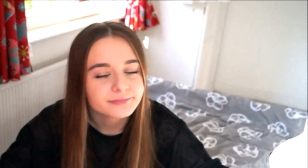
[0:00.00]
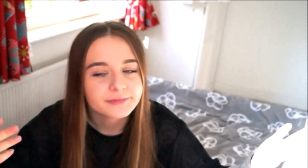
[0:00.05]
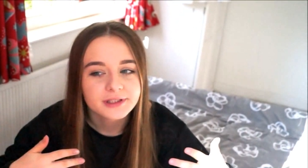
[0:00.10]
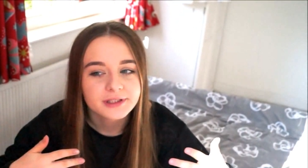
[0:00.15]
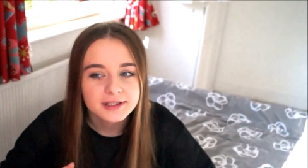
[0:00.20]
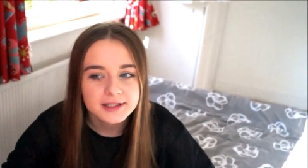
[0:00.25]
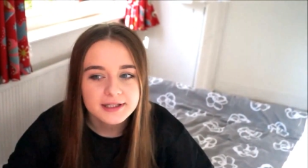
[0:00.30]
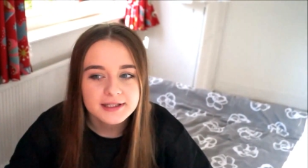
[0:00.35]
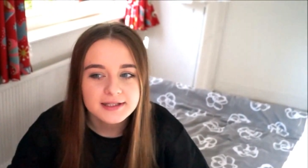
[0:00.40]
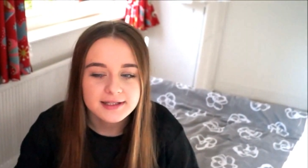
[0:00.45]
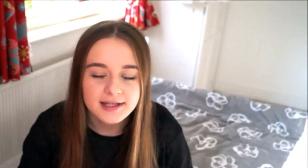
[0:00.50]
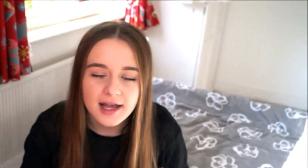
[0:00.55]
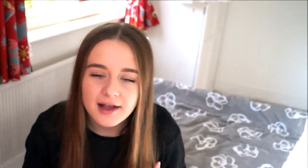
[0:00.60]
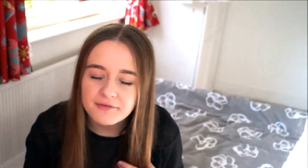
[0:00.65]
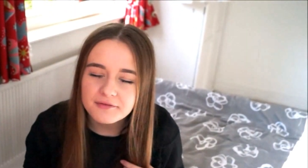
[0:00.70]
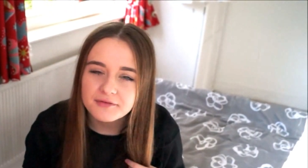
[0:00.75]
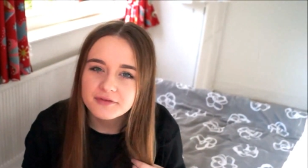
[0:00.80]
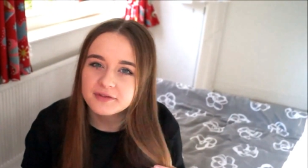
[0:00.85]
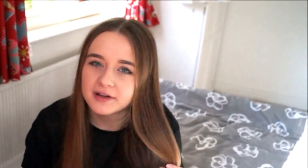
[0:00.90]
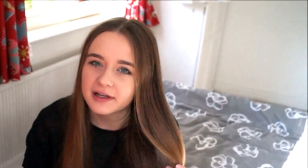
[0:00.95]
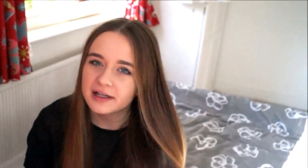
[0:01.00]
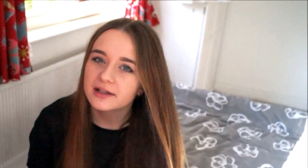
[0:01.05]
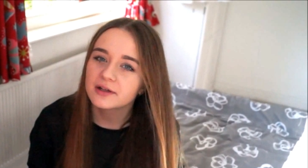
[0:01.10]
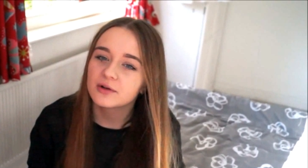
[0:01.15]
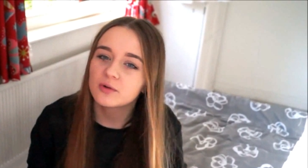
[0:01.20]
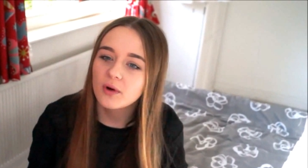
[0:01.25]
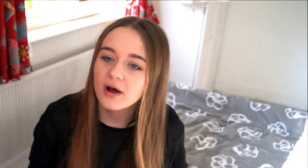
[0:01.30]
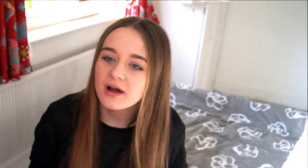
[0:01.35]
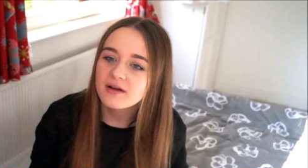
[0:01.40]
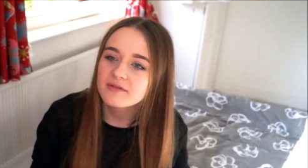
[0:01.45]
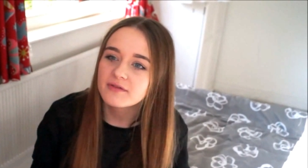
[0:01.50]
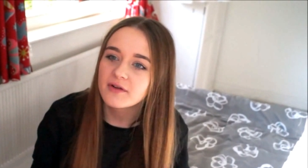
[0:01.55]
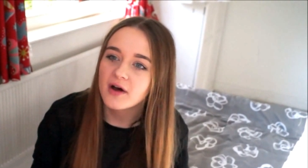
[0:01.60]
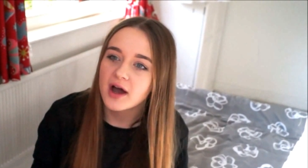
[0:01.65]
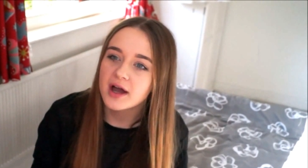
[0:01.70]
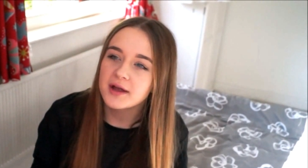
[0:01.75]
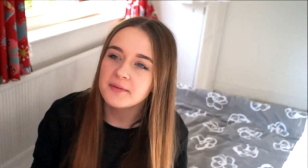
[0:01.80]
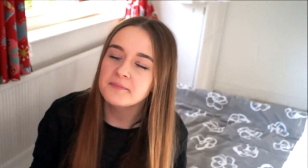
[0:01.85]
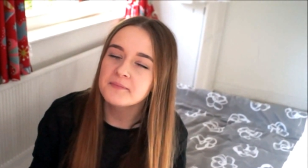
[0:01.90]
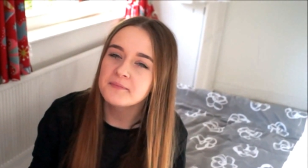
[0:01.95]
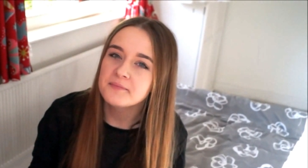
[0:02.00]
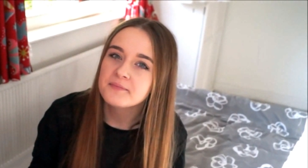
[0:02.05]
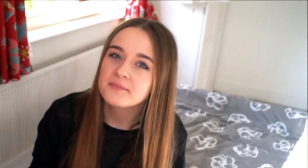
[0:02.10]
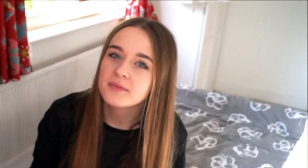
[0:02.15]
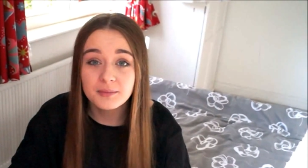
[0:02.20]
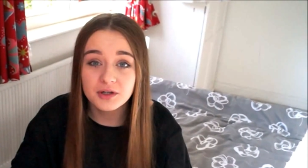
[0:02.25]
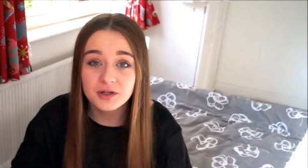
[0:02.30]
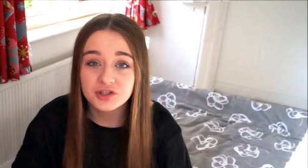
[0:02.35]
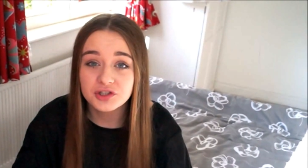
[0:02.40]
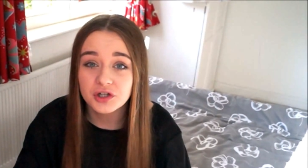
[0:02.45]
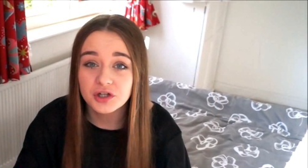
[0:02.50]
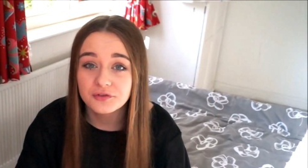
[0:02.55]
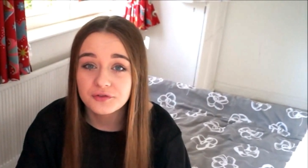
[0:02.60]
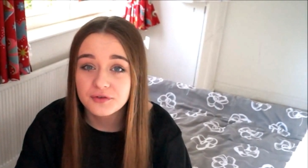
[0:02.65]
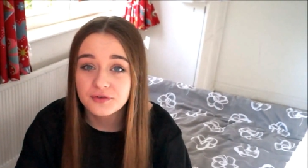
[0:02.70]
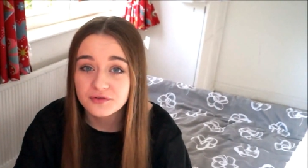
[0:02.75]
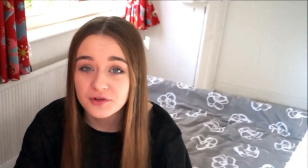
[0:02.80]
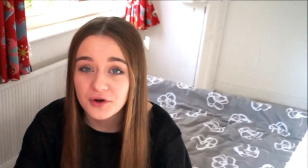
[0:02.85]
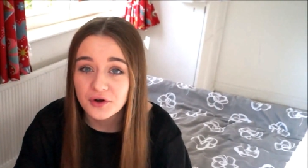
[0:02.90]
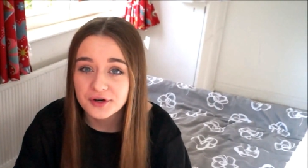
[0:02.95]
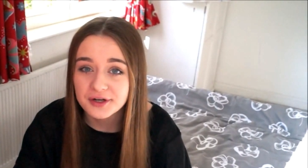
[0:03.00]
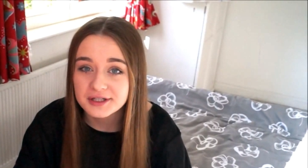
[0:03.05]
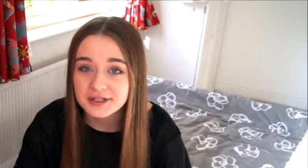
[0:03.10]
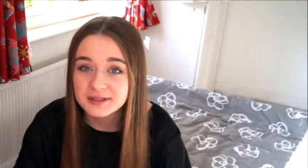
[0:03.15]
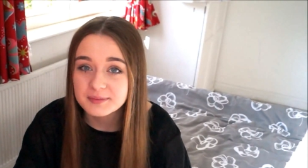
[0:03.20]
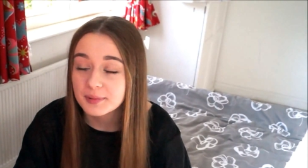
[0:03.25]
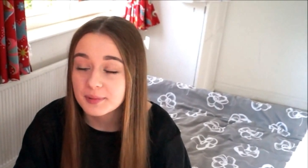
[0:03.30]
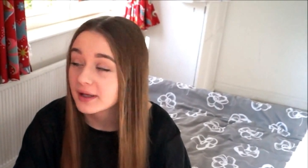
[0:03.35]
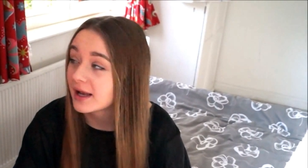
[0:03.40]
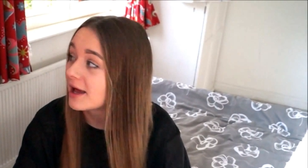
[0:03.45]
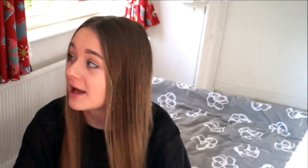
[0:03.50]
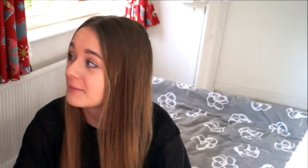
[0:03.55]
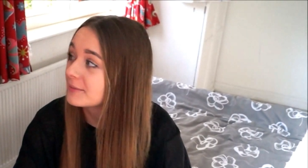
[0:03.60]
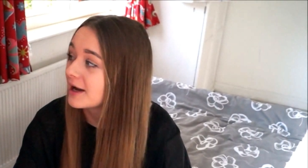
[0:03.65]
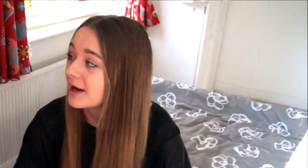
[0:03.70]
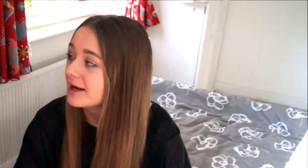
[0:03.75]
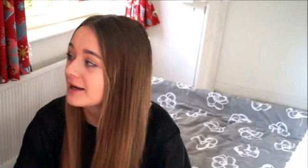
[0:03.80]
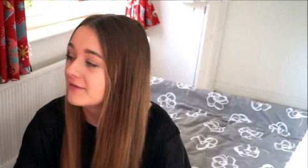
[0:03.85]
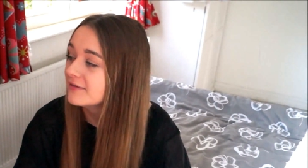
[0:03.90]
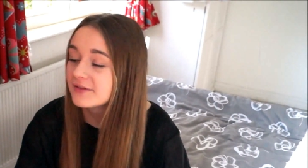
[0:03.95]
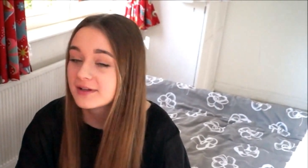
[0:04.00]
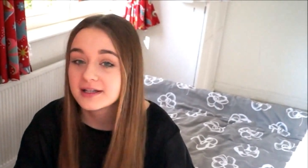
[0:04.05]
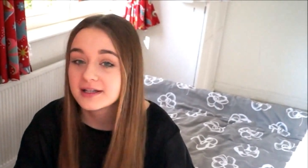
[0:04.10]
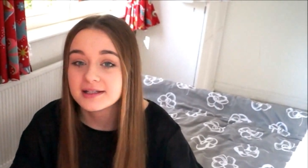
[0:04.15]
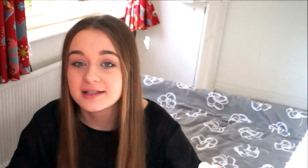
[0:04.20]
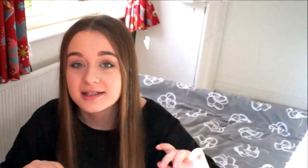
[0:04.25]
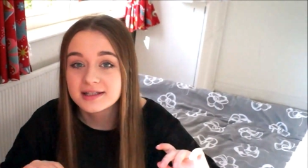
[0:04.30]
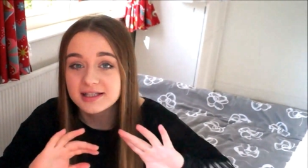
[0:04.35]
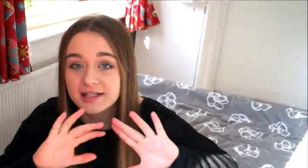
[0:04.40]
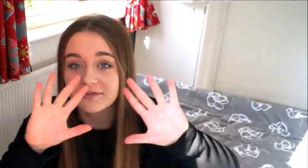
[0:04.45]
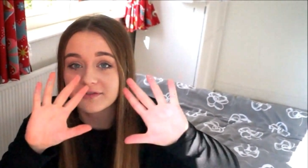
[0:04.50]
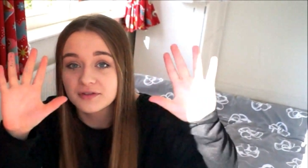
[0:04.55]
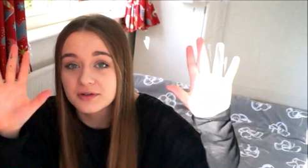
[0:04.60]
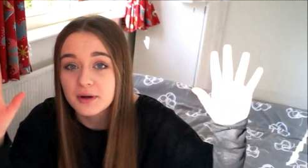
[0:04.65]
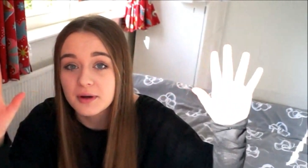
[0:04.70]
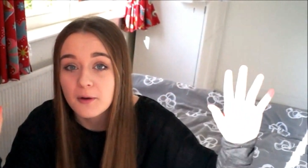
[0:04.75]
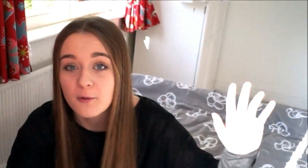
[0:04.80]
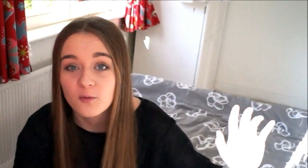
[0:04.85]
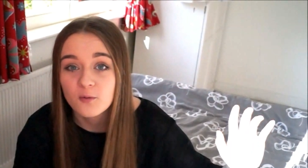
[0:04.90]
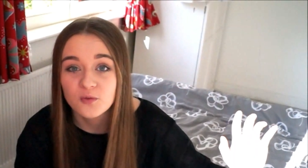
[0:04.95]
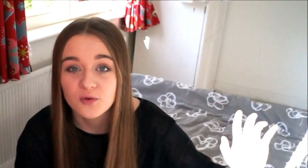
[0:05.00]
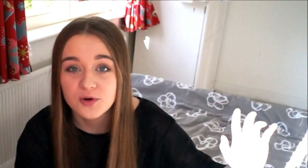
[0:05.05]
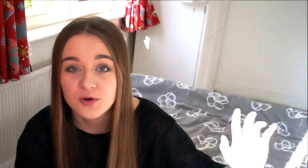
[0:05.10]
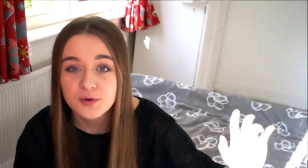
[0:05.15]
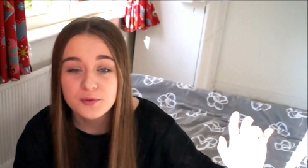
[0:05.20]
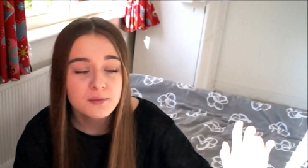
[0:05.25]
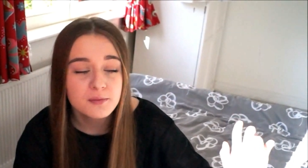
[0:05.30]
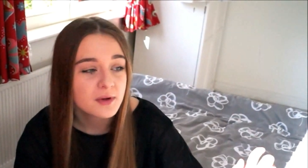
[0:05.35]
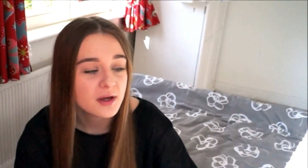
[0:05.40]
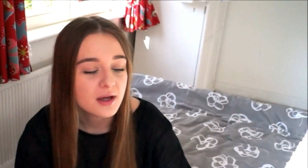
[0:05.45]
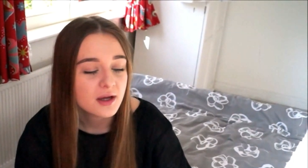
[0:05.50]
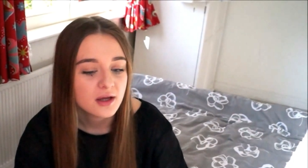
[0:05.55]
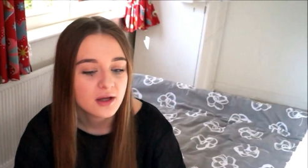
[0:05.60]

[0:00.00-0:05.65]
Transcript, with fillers: Because I'm feeling quite fine. I'm not sure if you noticed, but I'm kind of in a different room,